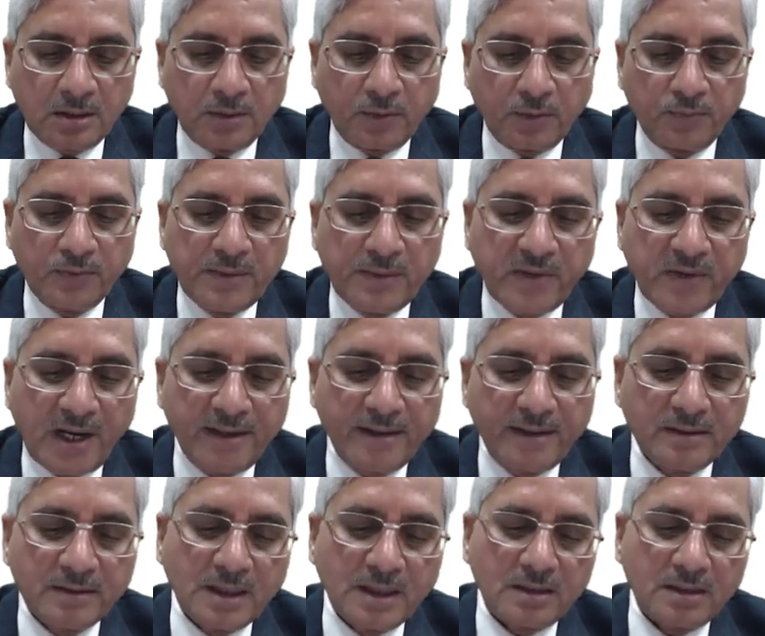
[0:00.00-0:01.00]
we
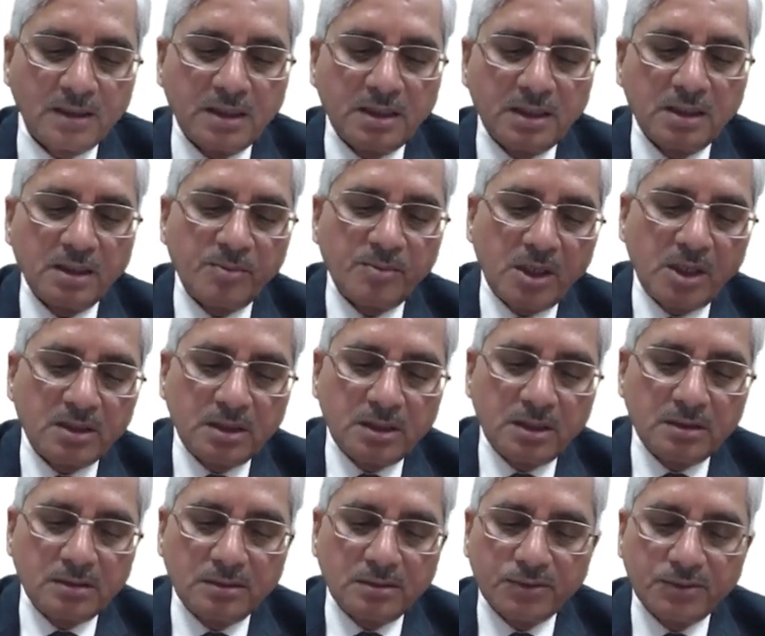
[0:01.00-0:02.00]
find that linear
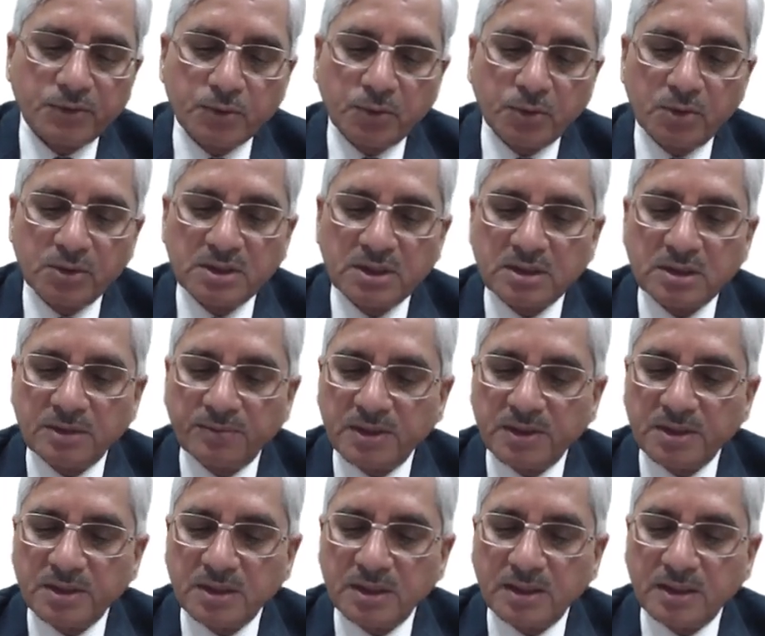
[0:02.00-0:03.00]
model shows
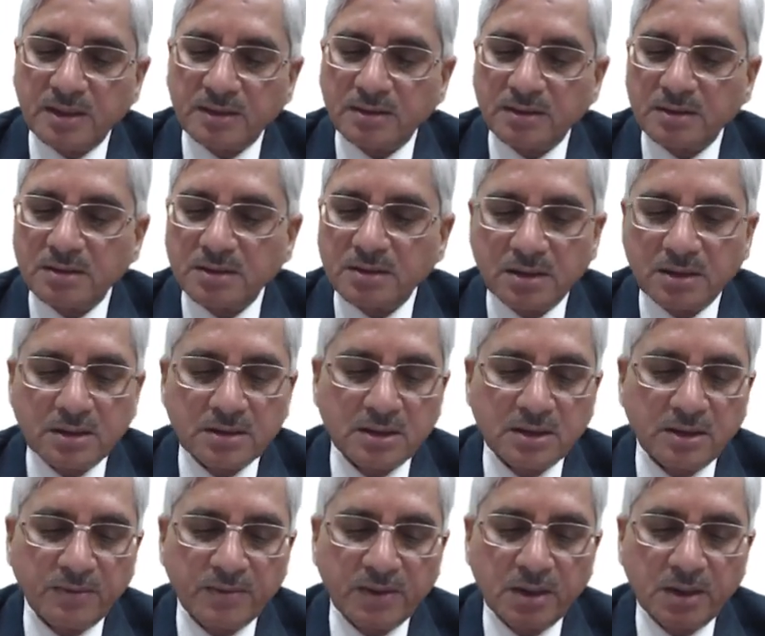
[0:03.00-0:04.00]
stability characteristics
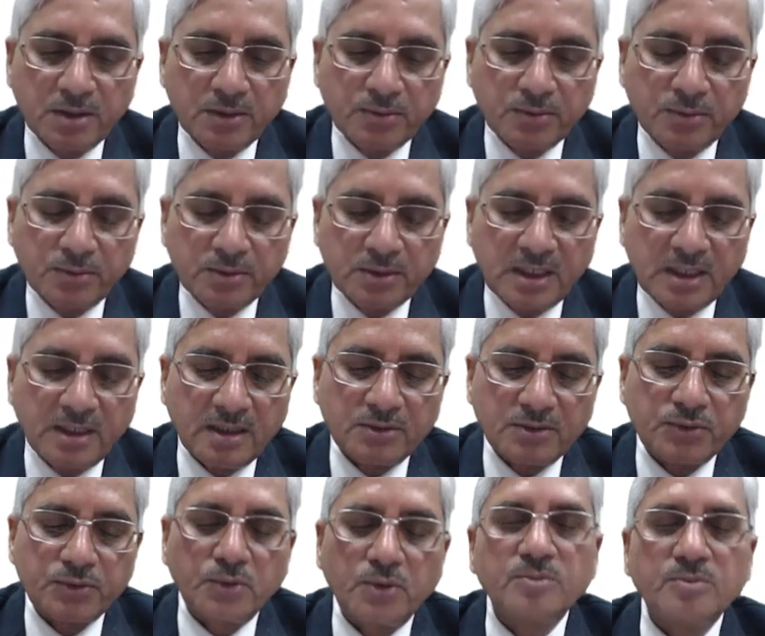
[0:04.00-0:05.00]
similar to that
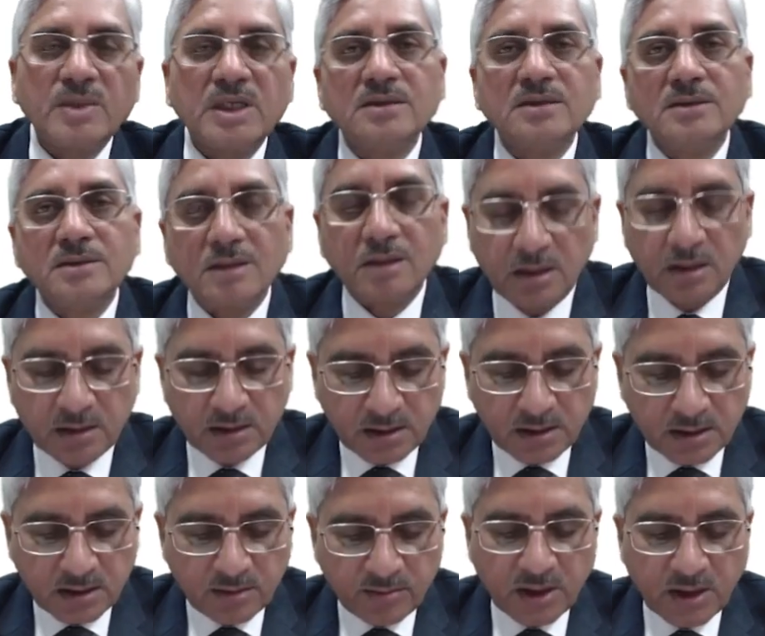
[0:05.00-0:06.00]
shown by the
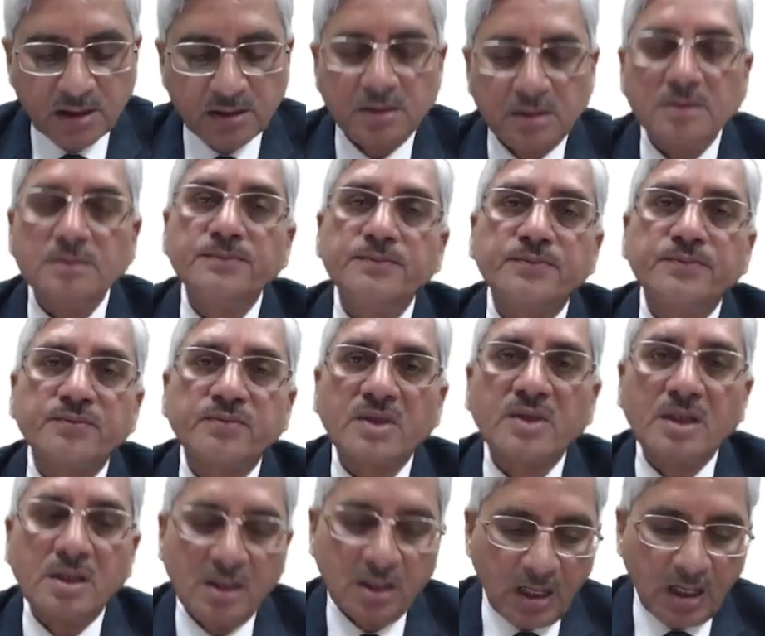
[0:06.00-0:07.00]
non-linear model,
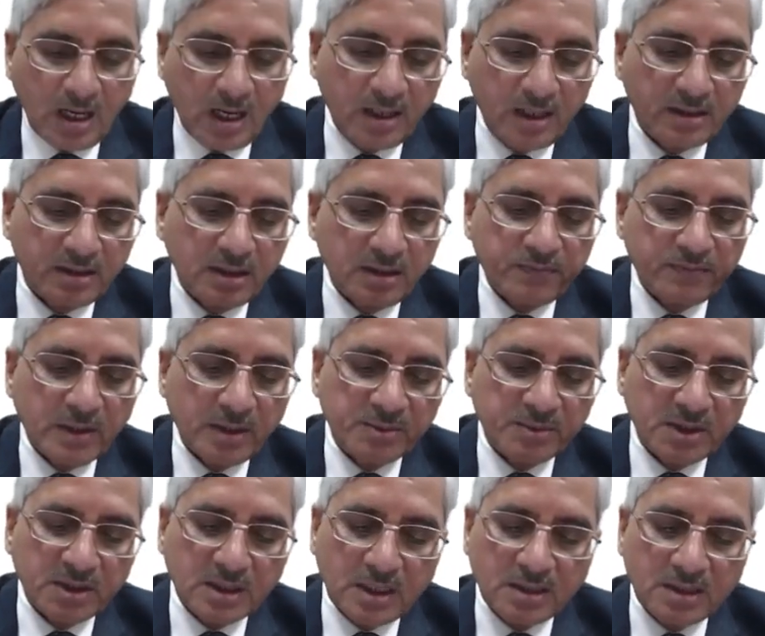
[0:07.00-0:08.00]
and then from
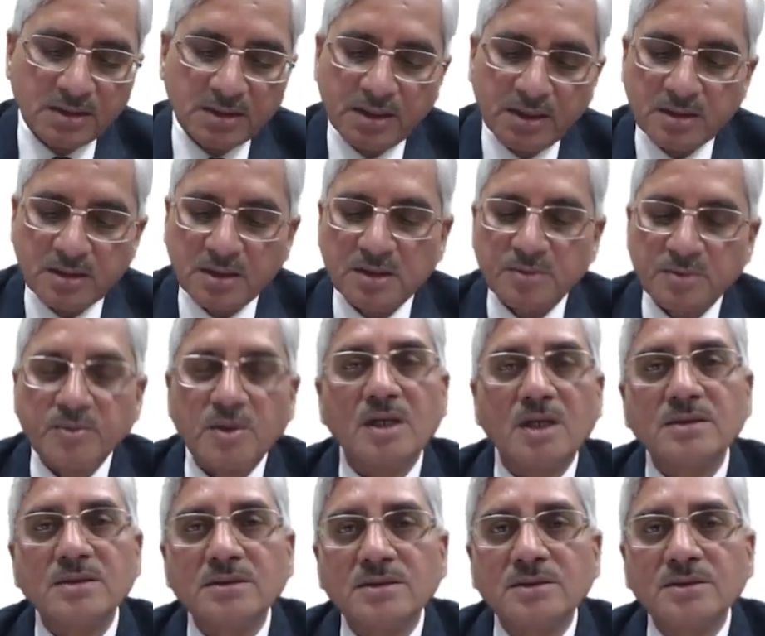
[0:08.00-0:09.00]
the transient
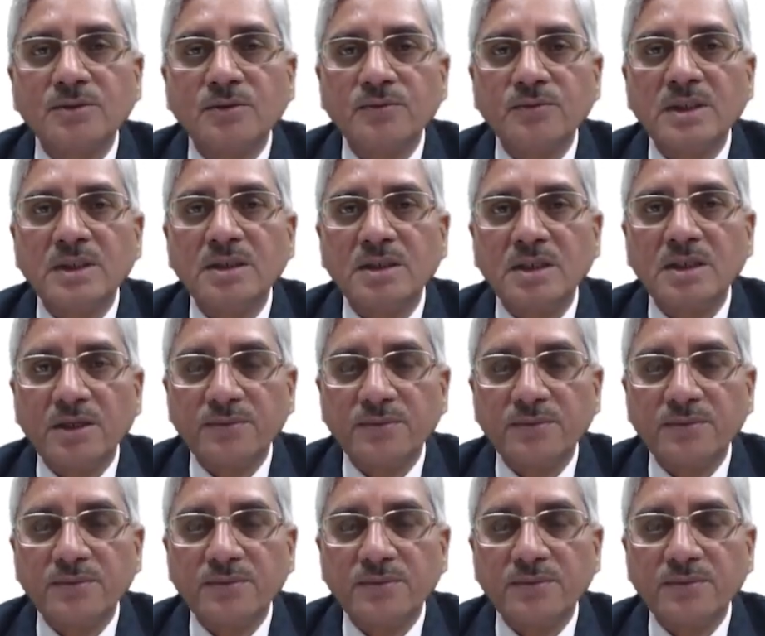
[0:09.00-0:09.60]
response we